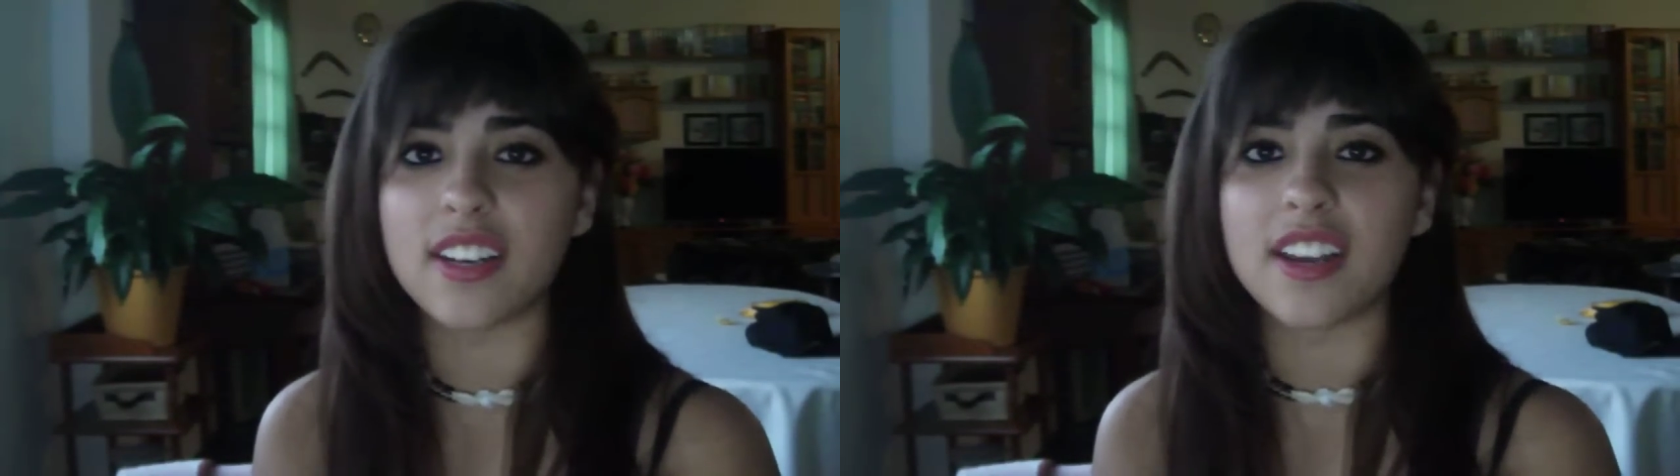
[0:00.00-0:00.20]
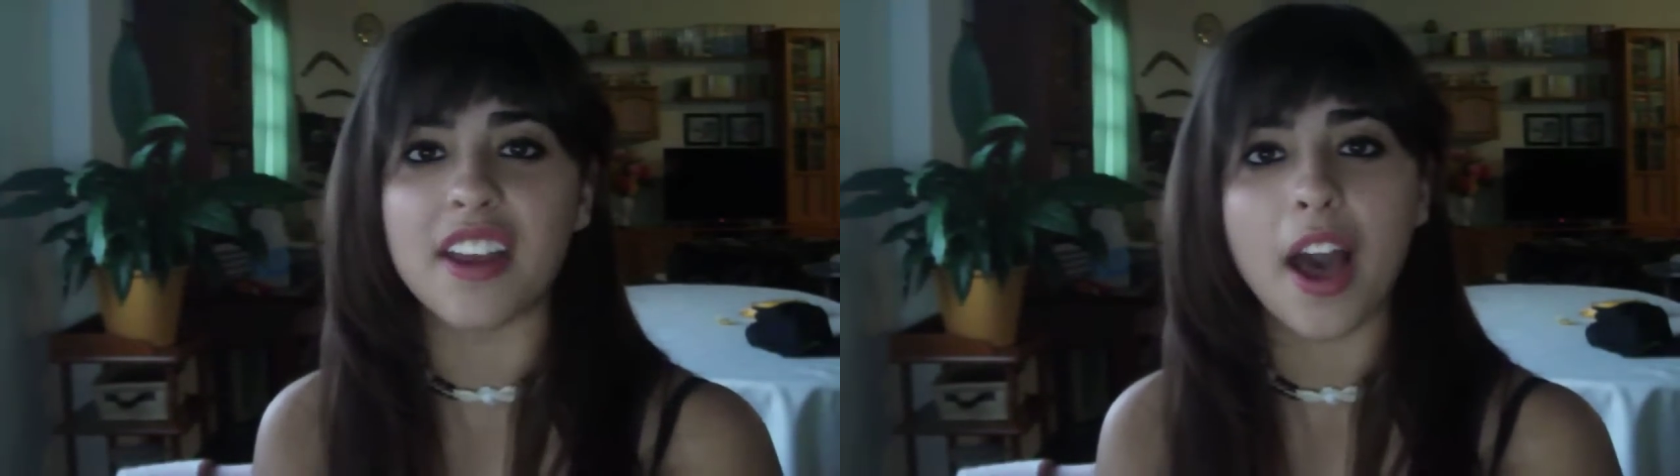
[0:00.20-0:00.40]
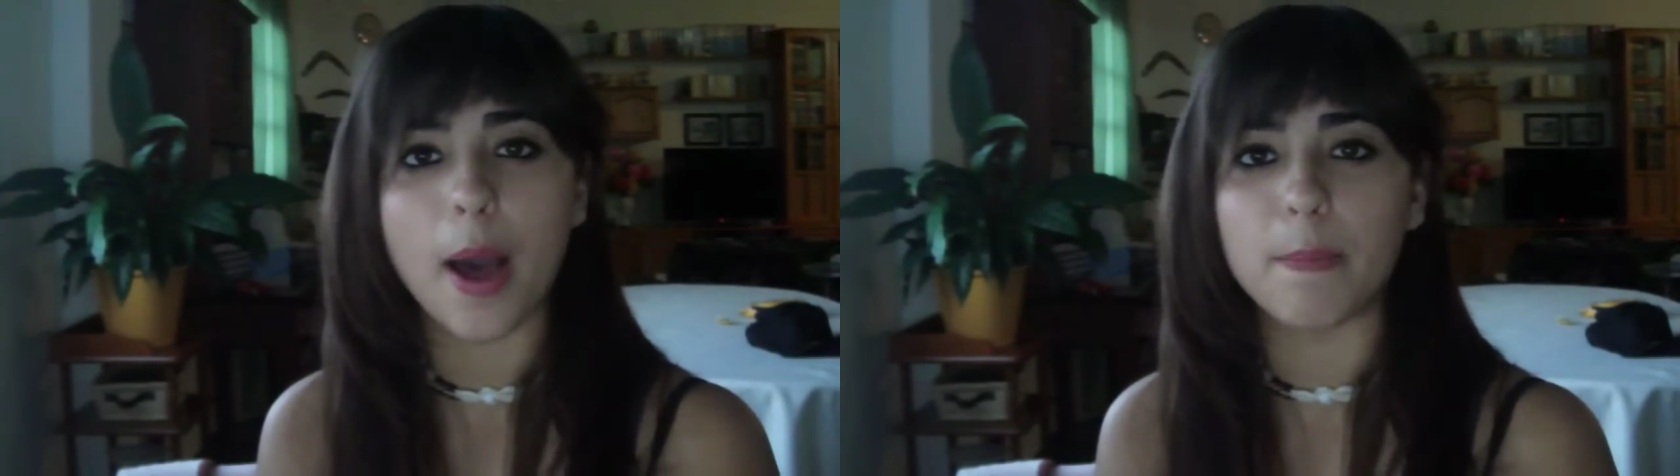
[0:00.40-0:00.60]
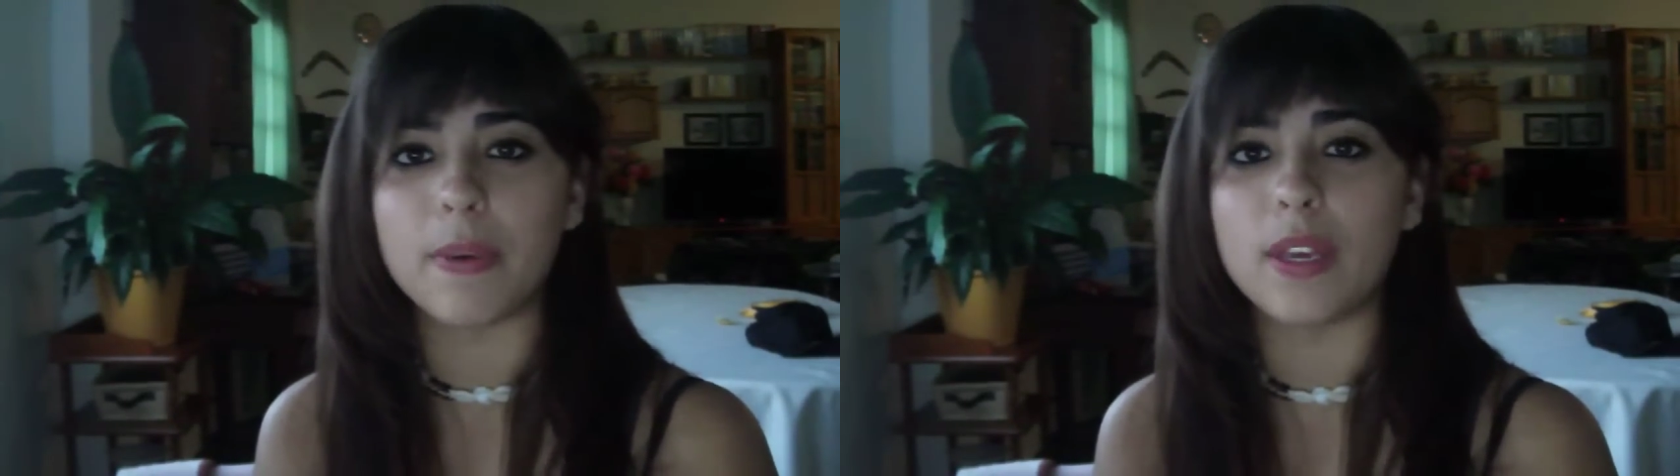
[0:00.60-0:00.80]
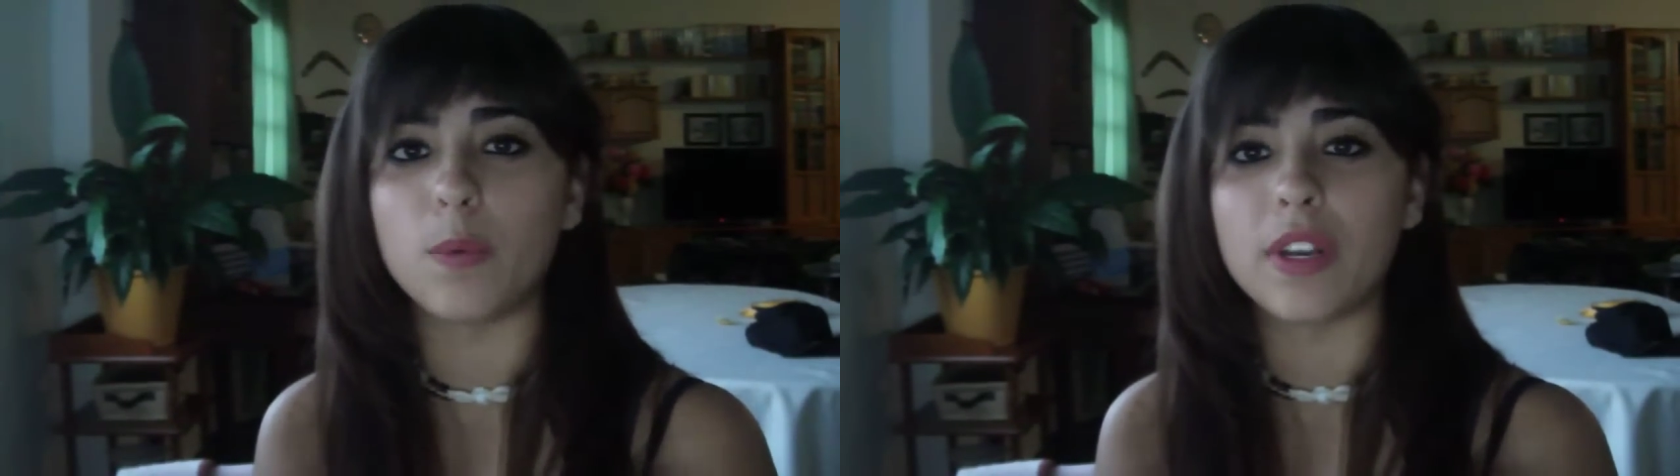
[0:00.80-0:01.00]
and
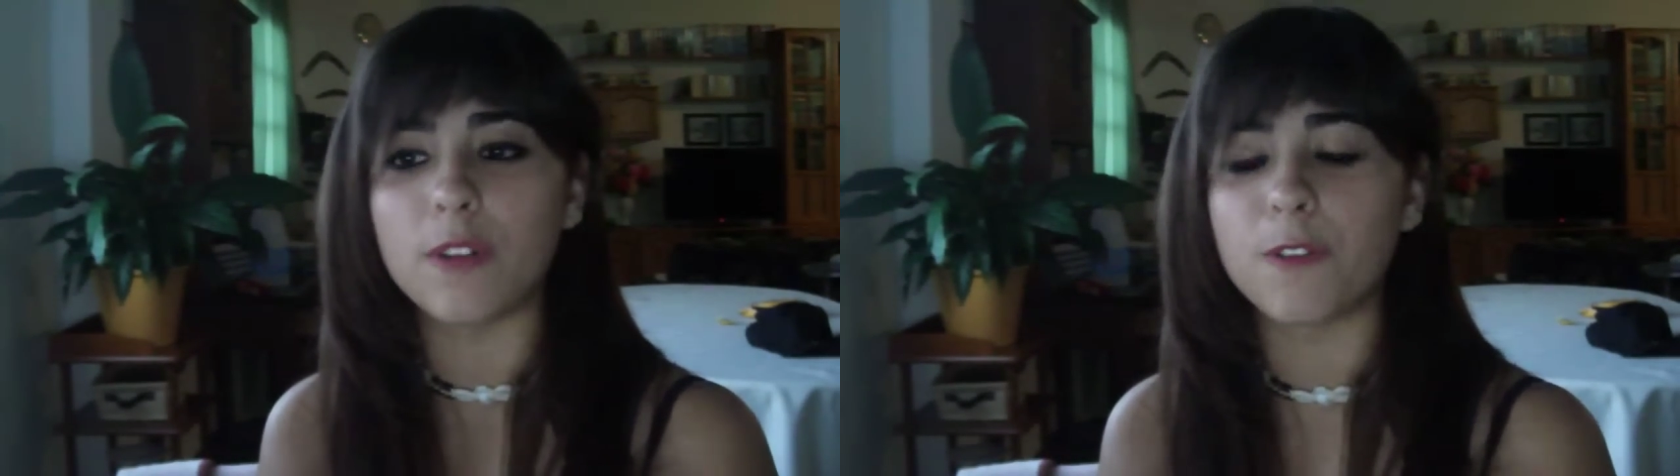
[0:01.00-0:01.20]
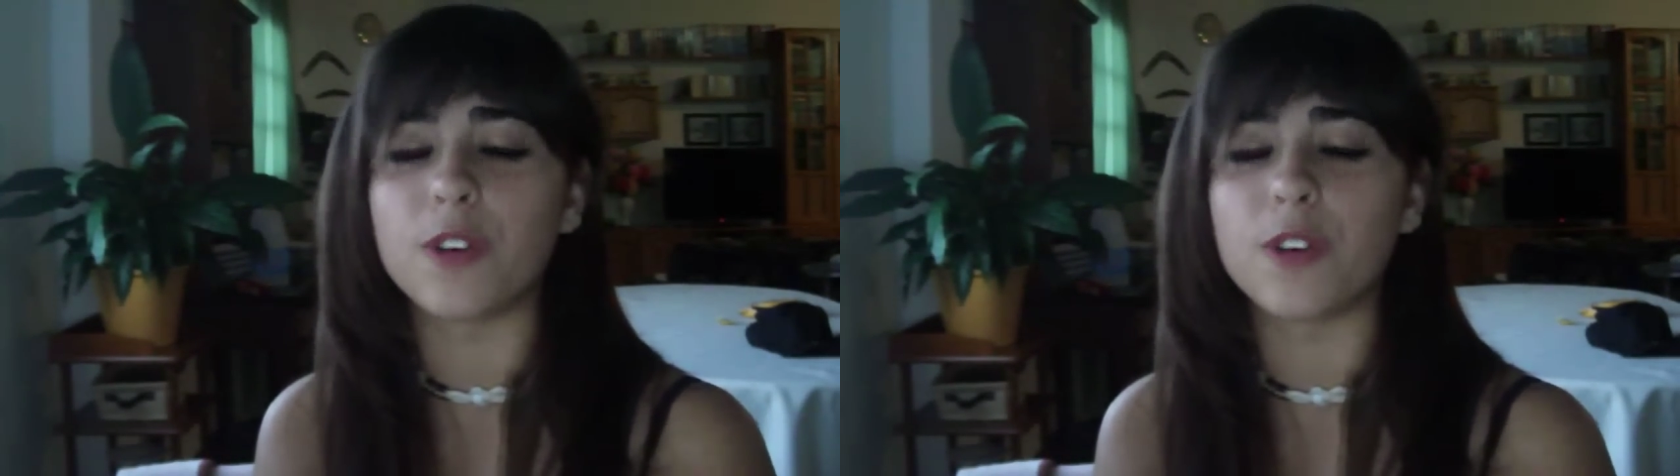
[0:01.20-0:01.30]
happy waiting for